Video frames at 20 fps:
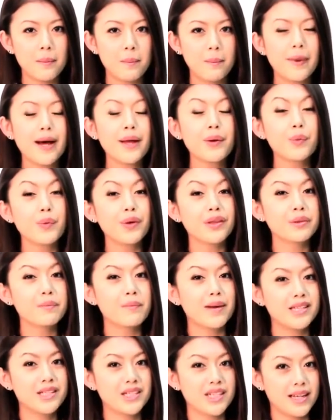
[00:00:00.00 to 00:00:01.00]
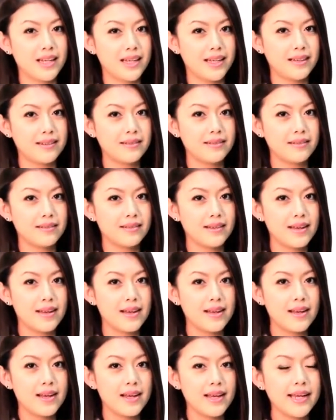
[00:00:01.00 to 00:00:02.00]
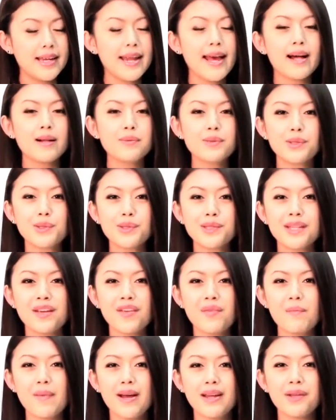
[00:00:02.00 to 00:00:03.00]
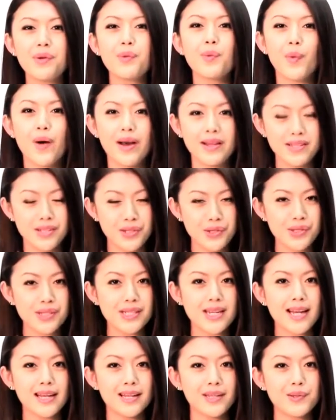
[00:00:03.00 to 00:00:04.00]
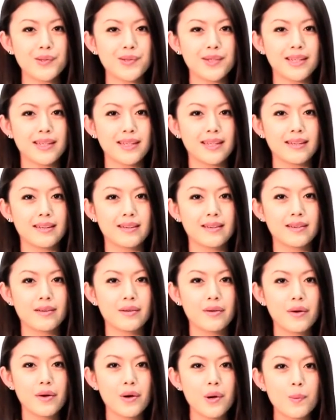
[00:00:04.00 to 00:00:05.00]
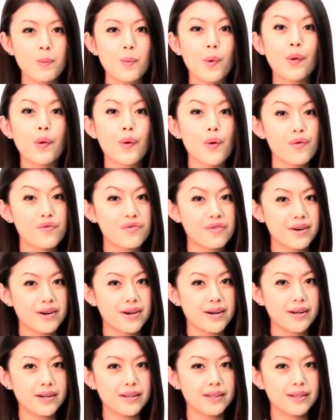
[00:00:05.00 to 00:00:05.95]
but with ManjaLink, it helps to save money once you start using it. Moreover,